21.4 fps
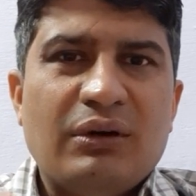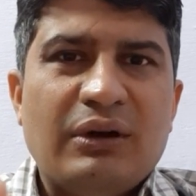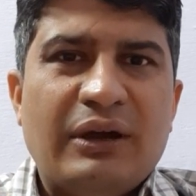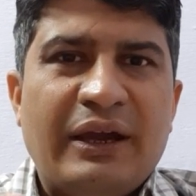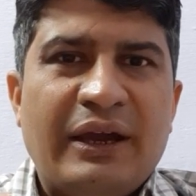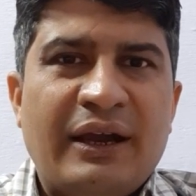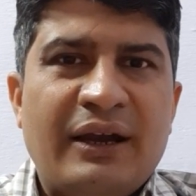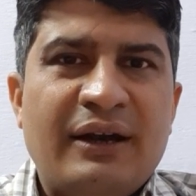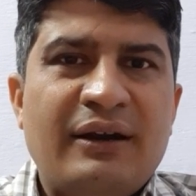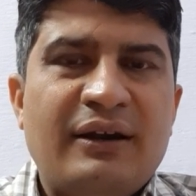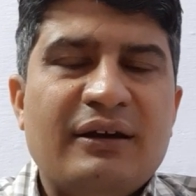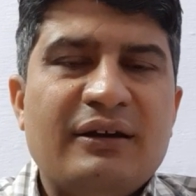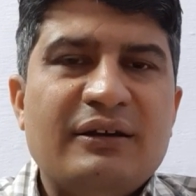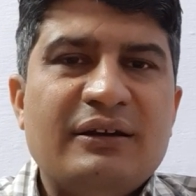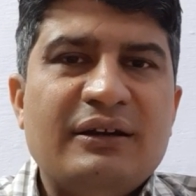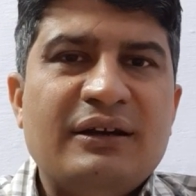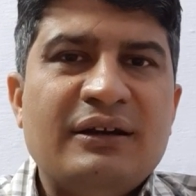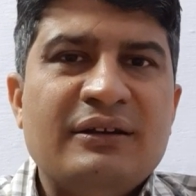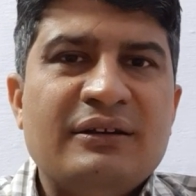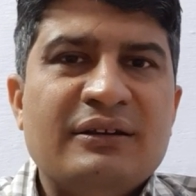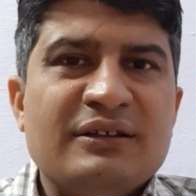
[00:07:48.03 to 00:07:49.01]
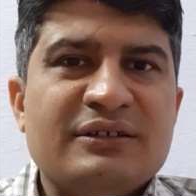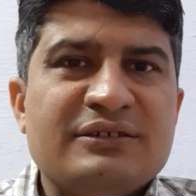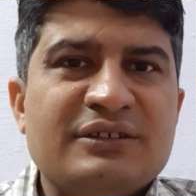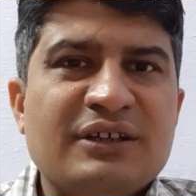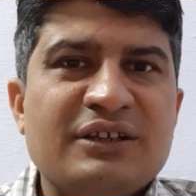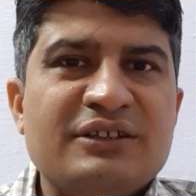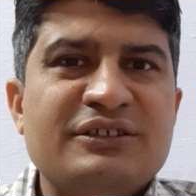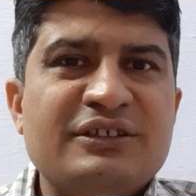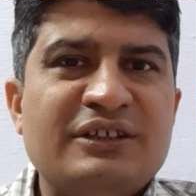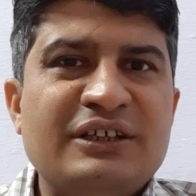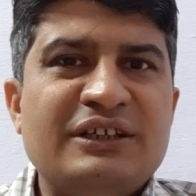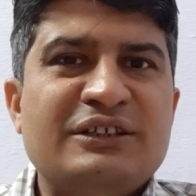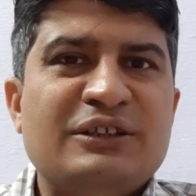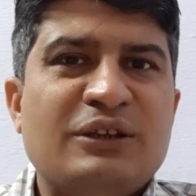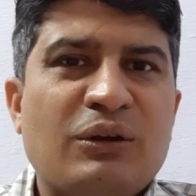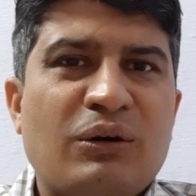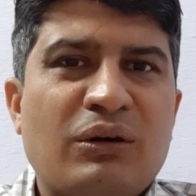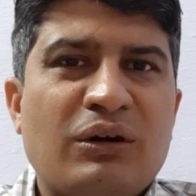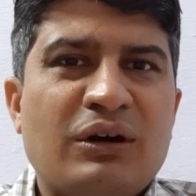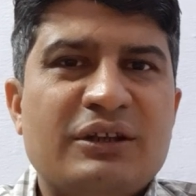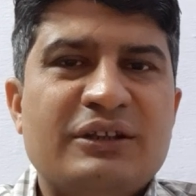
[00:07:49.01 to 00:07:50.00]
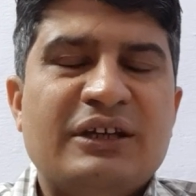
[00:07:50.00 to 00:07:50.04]
in the surgery is
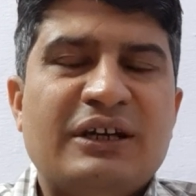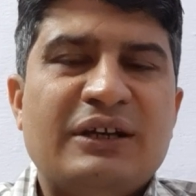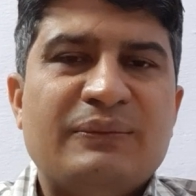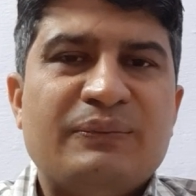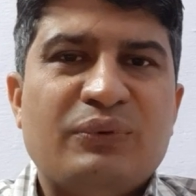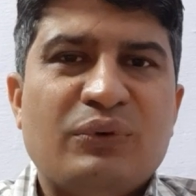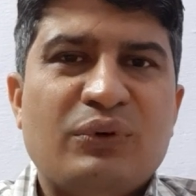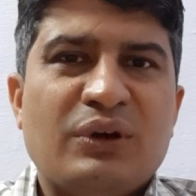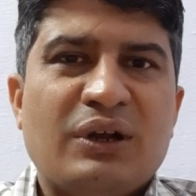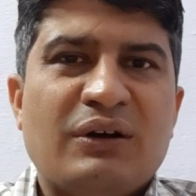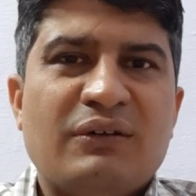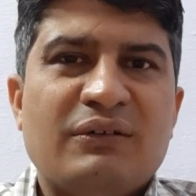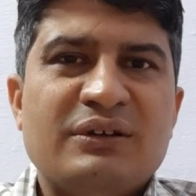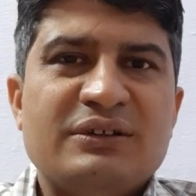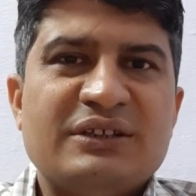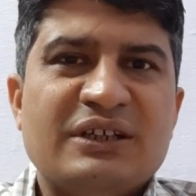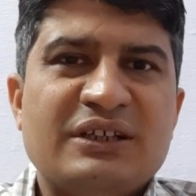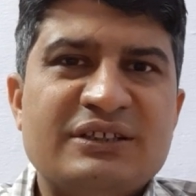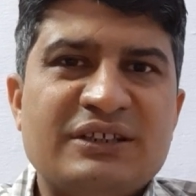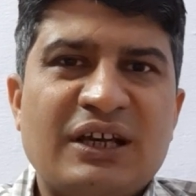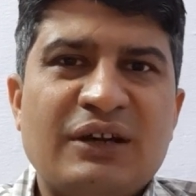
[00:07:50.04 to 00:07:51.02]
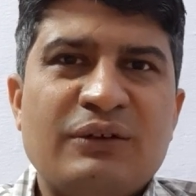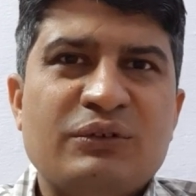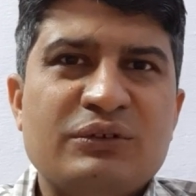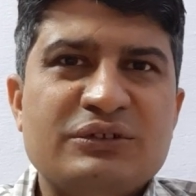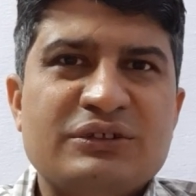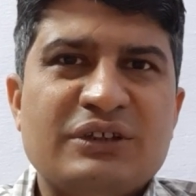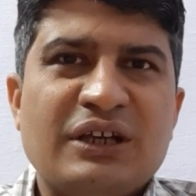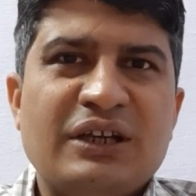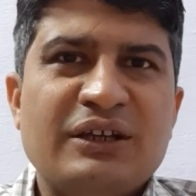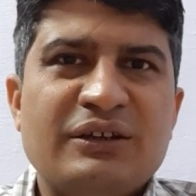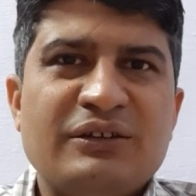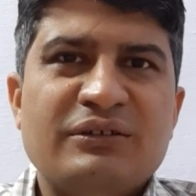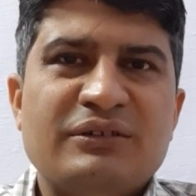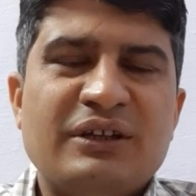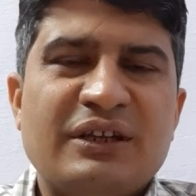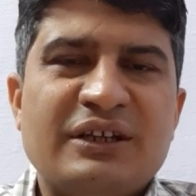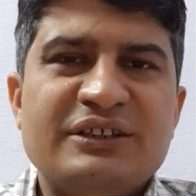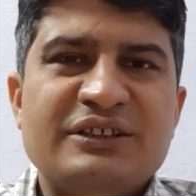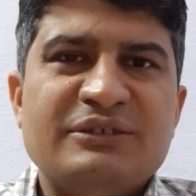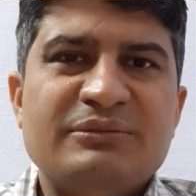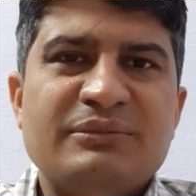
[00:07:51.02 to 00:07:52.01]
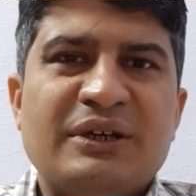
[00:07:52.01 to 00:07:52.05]
longer than 4 hours. As I was telling you, the
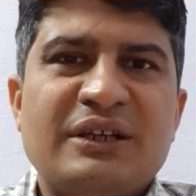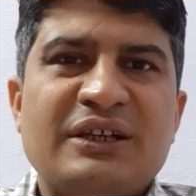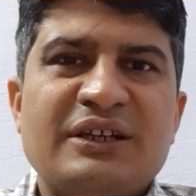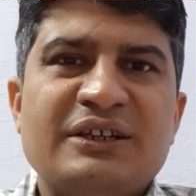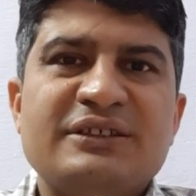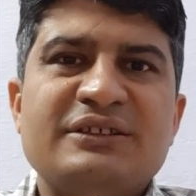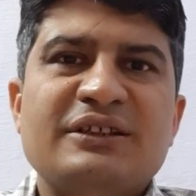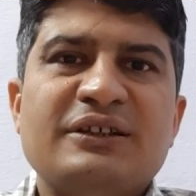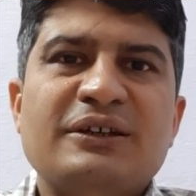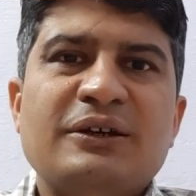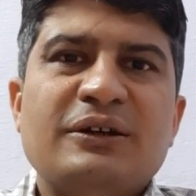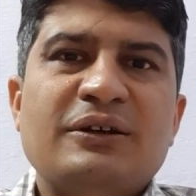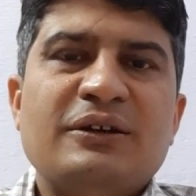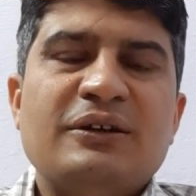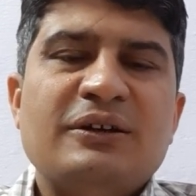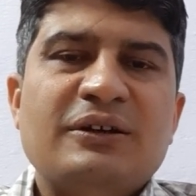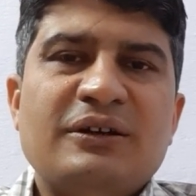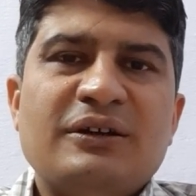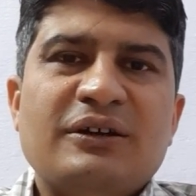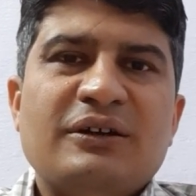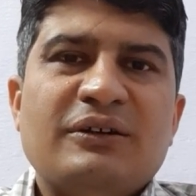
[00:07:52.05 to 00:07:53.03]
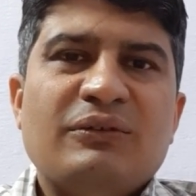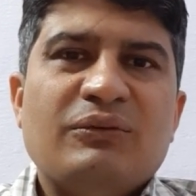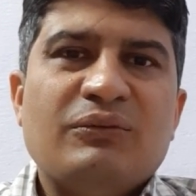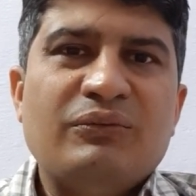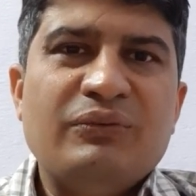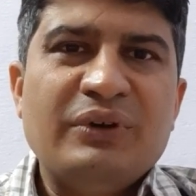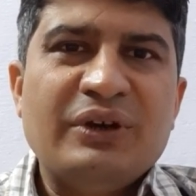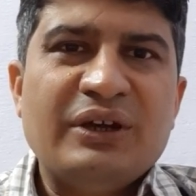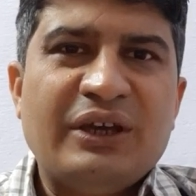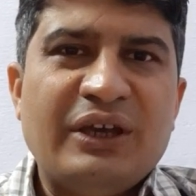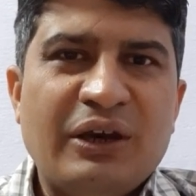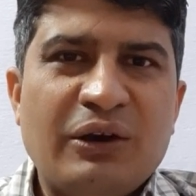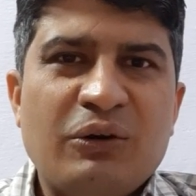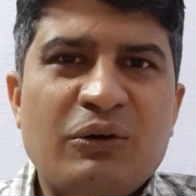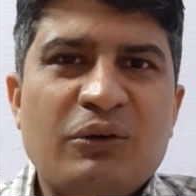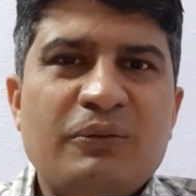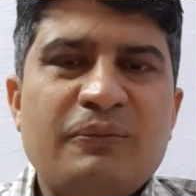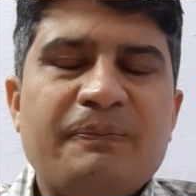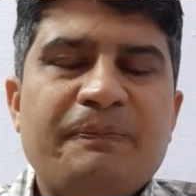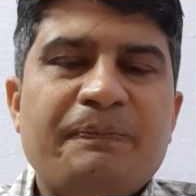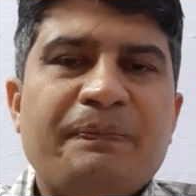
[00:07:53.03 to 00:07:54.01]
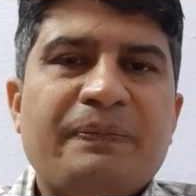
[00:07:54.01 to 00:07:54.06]
regimen is we
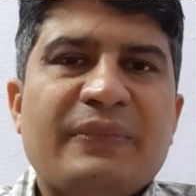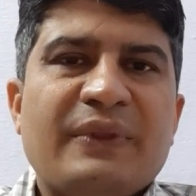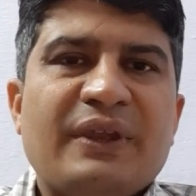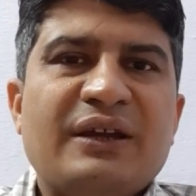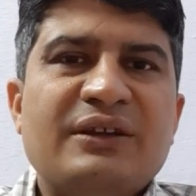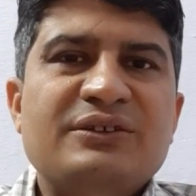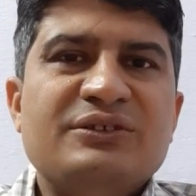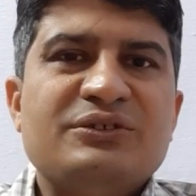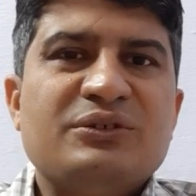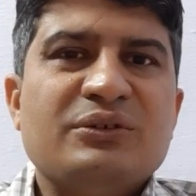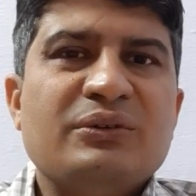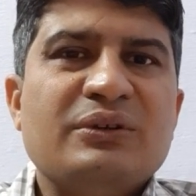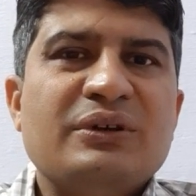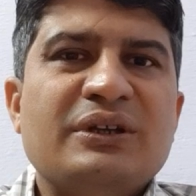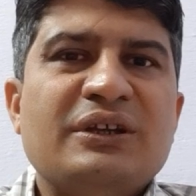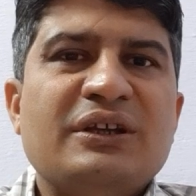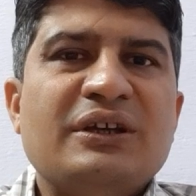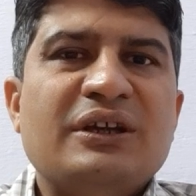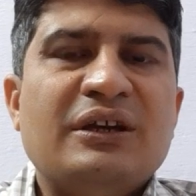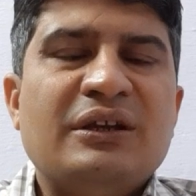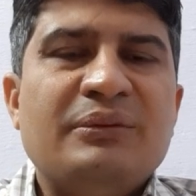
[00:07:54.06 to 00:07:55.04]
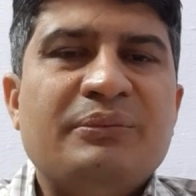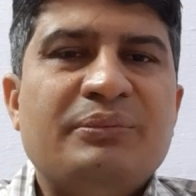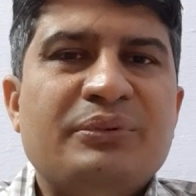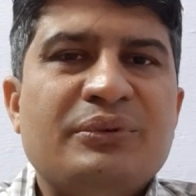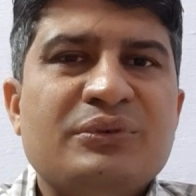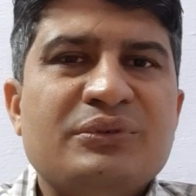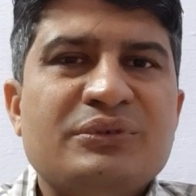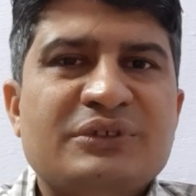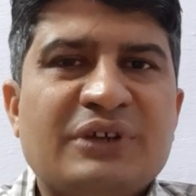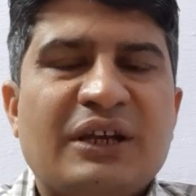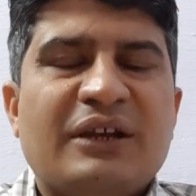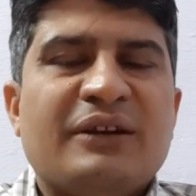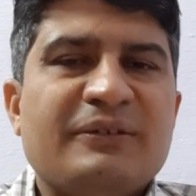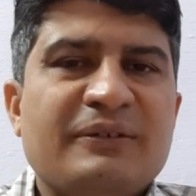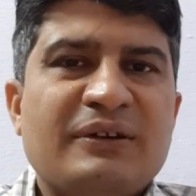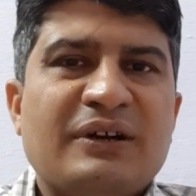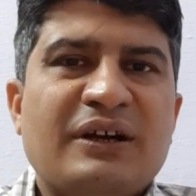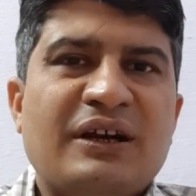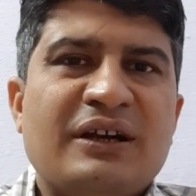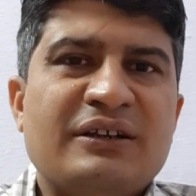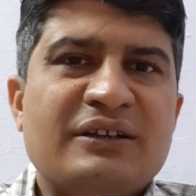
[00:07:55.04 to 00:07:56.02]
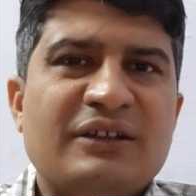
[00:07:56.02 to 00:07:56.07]
give insulin infusion
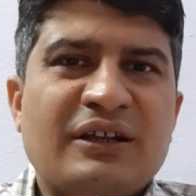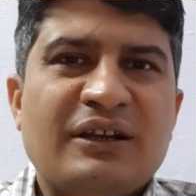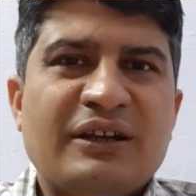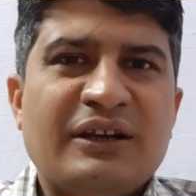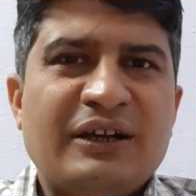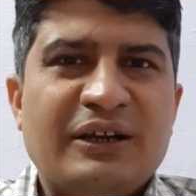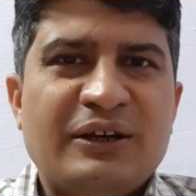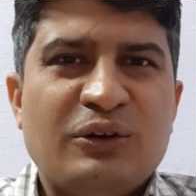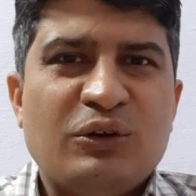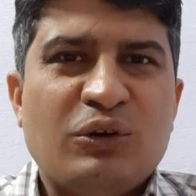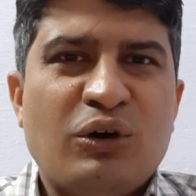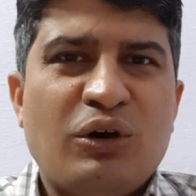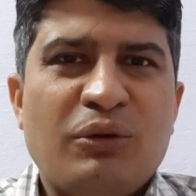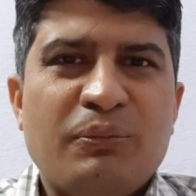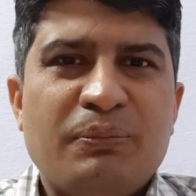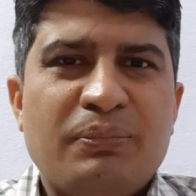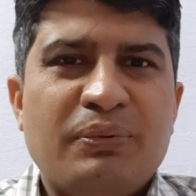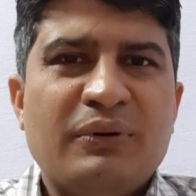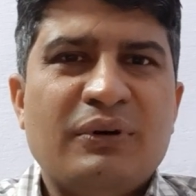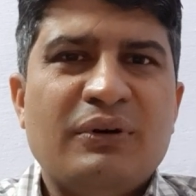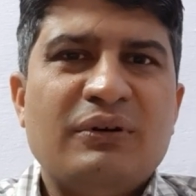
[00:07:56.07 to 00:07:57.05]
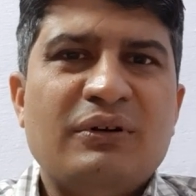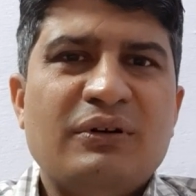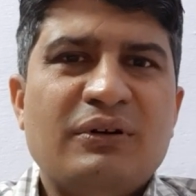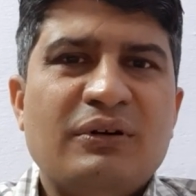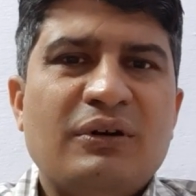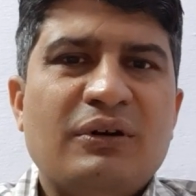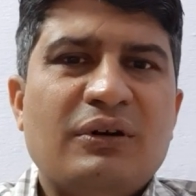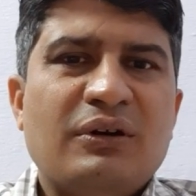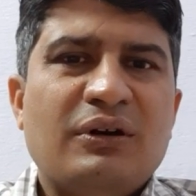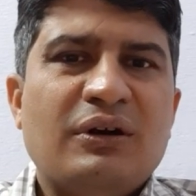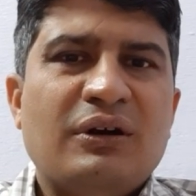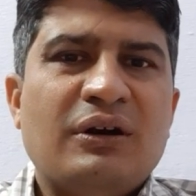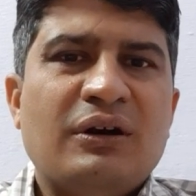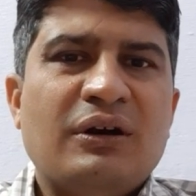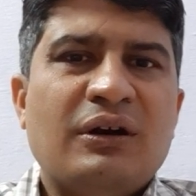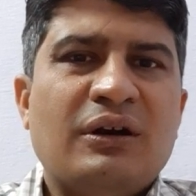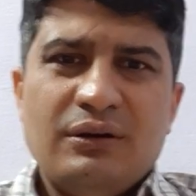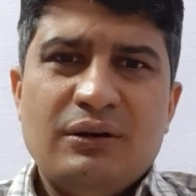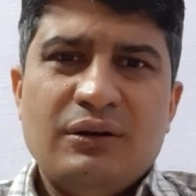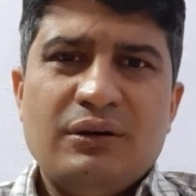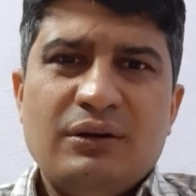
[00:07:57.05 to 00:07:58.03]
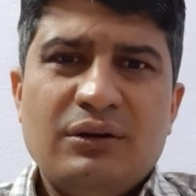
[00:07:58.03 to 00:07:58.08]
at the rate of
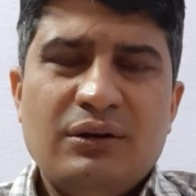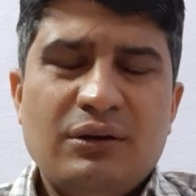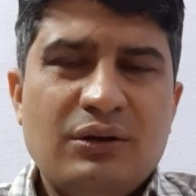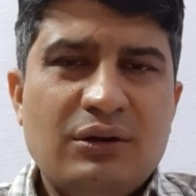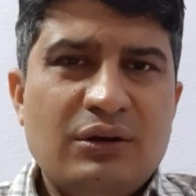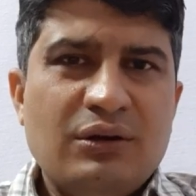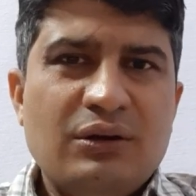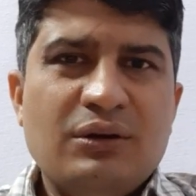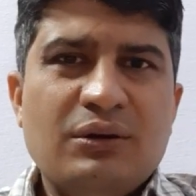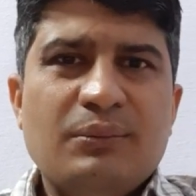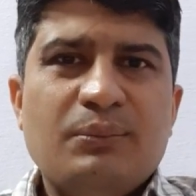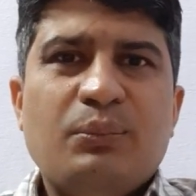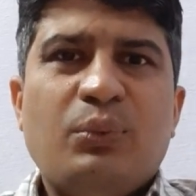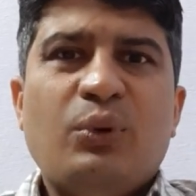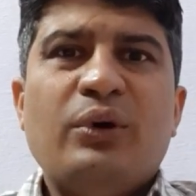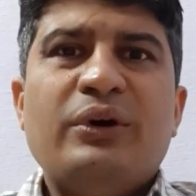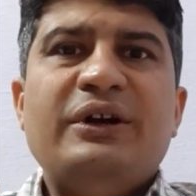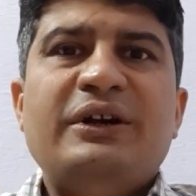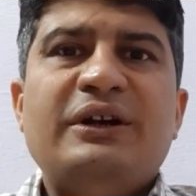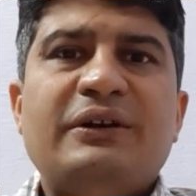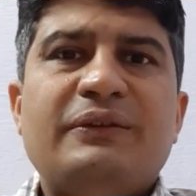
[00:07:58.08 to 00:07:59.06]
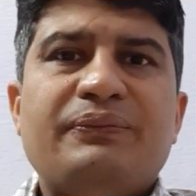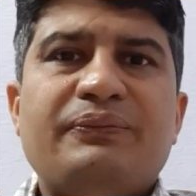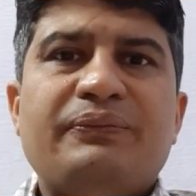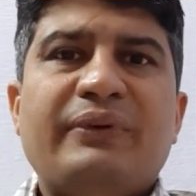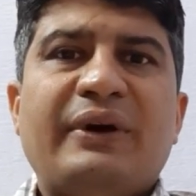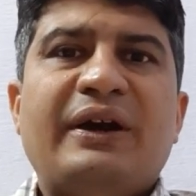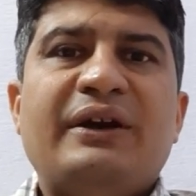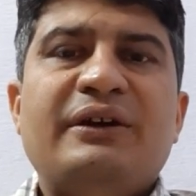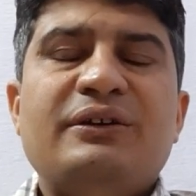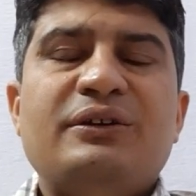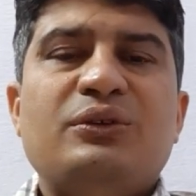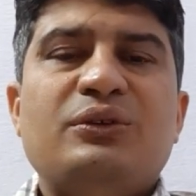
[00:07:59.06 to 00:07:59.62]
0.5